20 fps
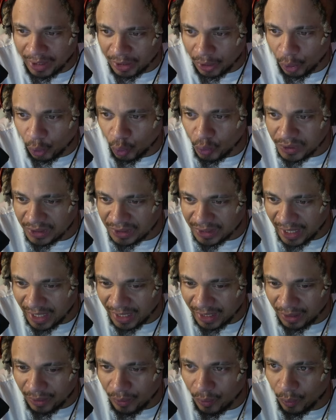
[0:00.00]
about to lose
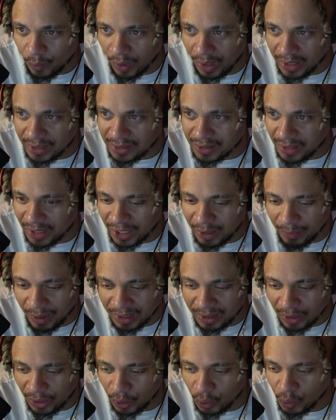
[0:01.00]
his head. Watch, he
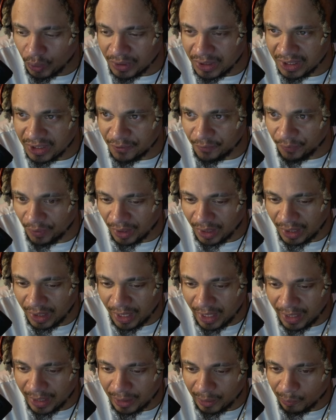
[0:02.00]
about to lose his
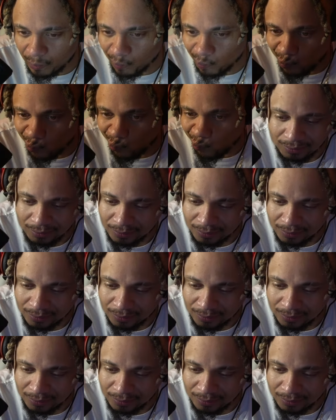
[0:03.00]
fucking head.